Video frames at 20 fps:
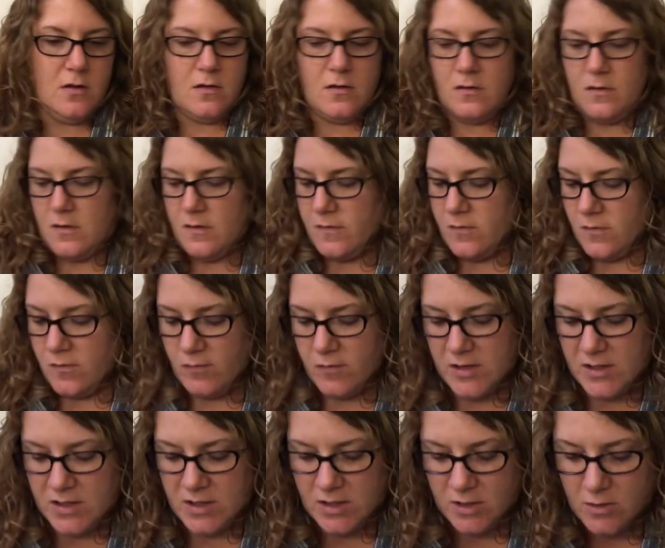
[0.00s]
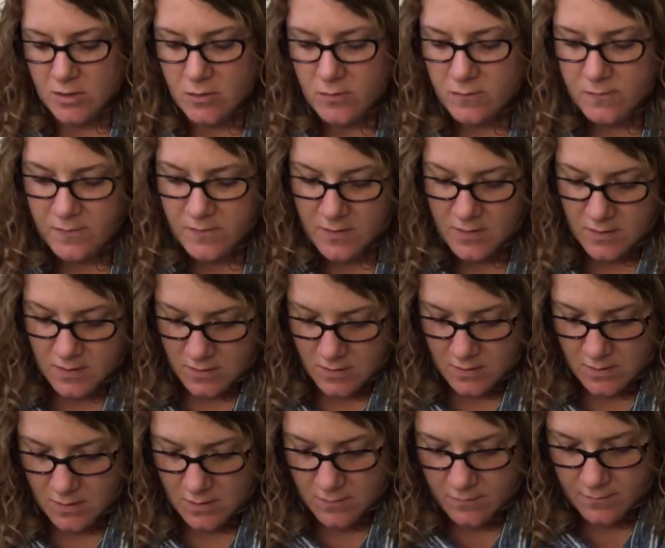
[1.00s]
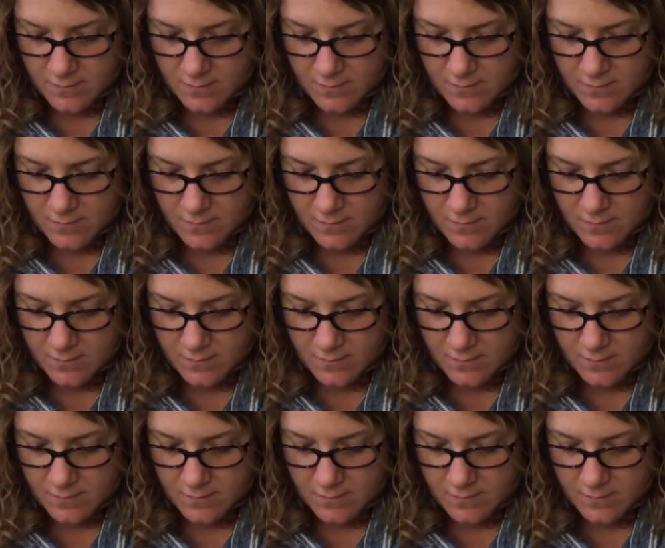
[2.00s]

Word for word: Thought those were cute. Um,